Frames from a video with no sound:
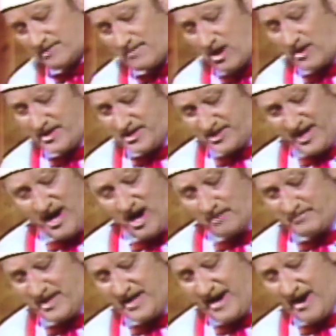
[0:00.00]
tomorrow. He say, I'll
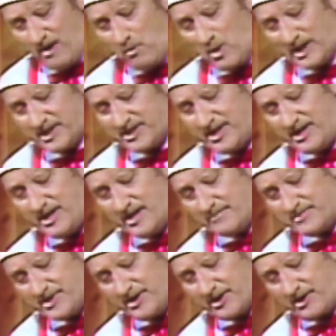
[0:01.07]
be there. What time?
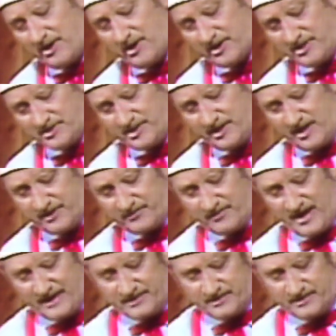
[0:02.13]
10 o'clock? He say, that's right,